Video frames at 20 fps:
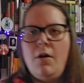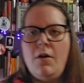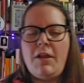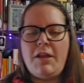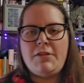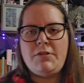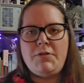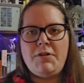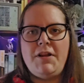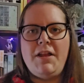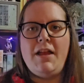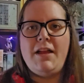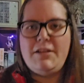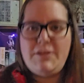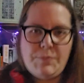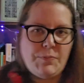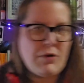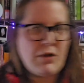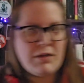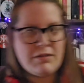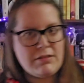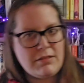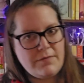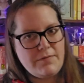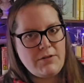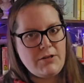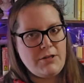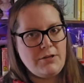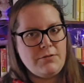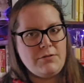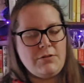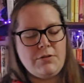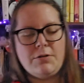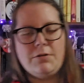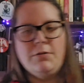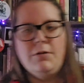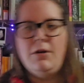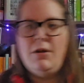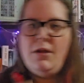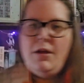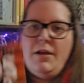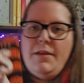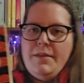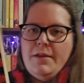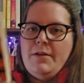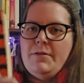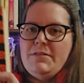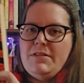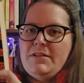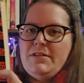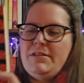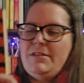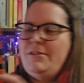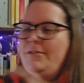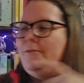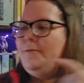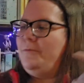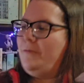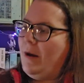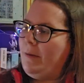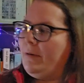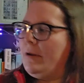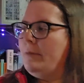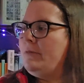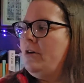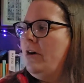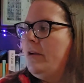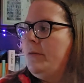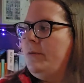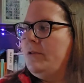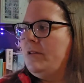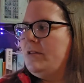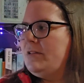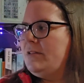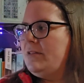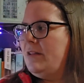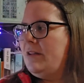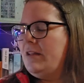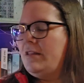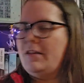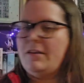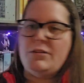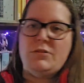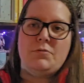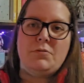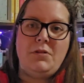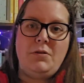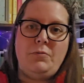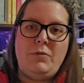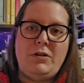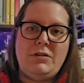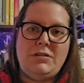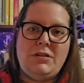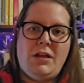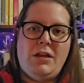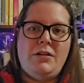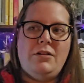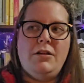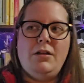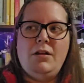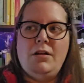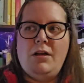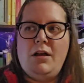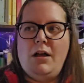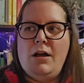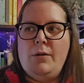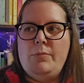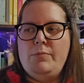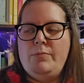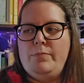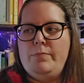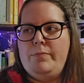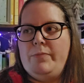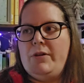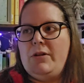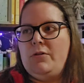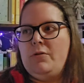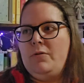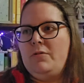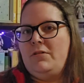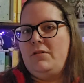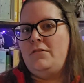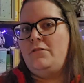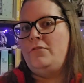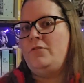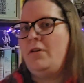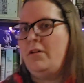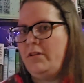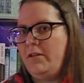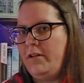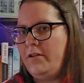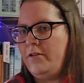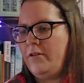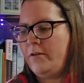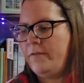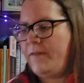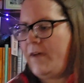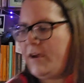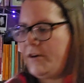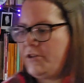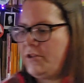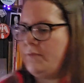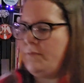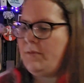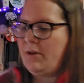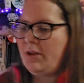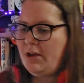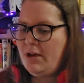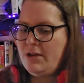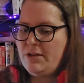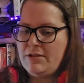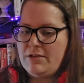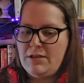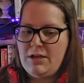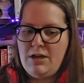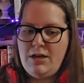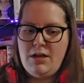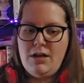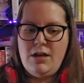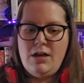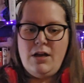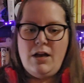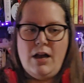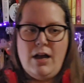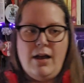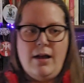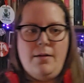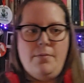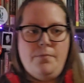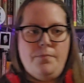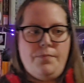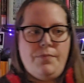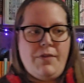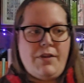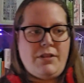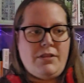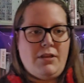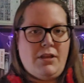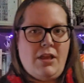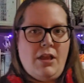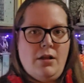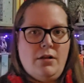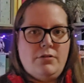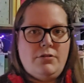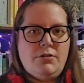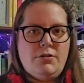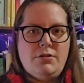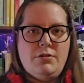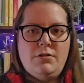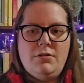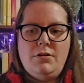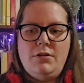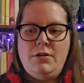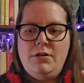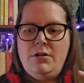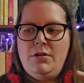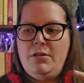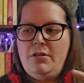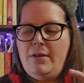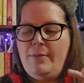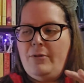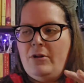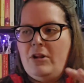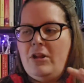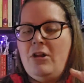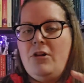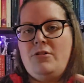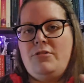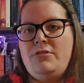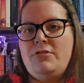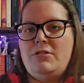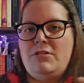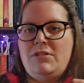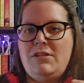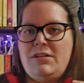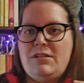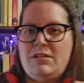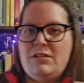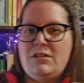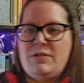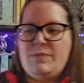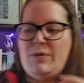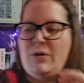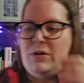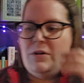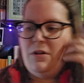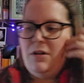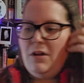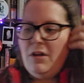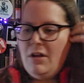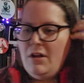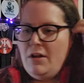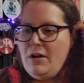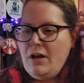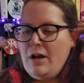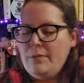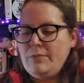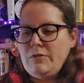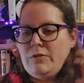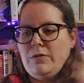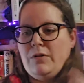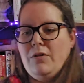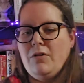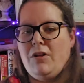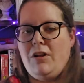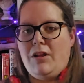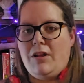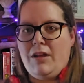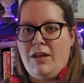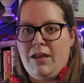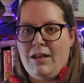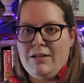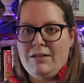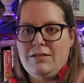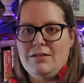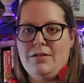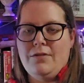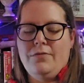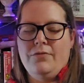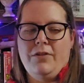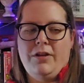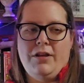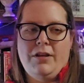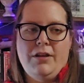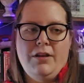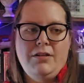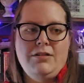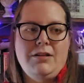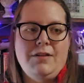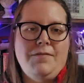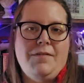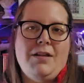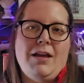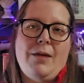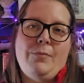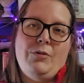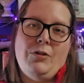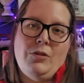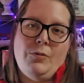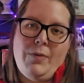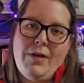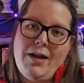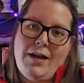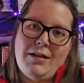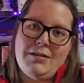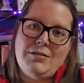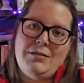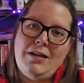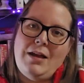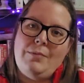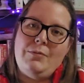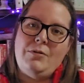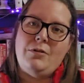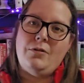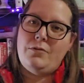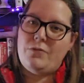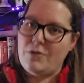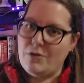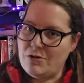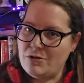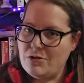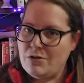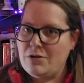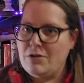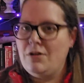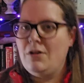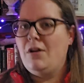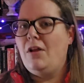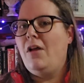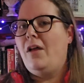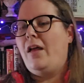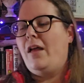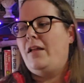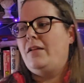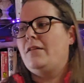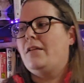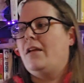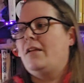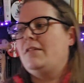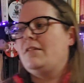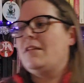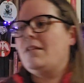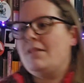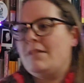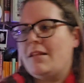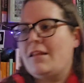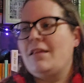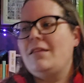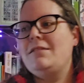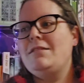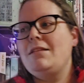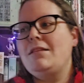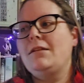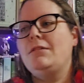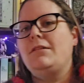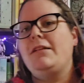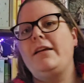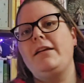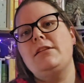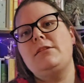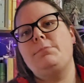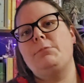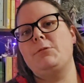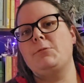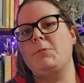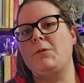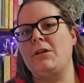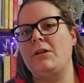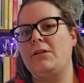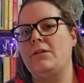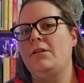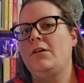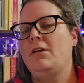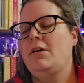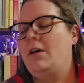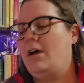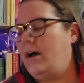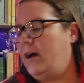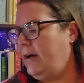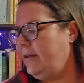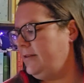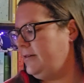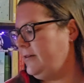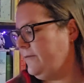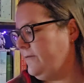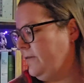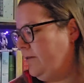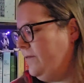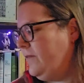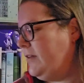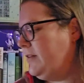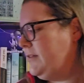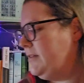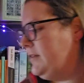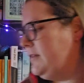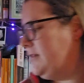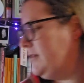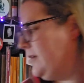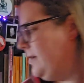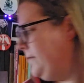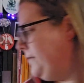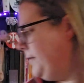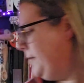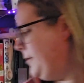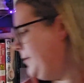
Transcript: okay, sorry, I had to pause the video, so I think I was just wrapping up talking about this, that I think it's really well done um, being told in a nonlinear fashion because um, like the character, the amount of characters is nice and small. Um, so you're getting hints of like stuff that happened in the past and happened in the future and can see the links between uh, the different events and stuff.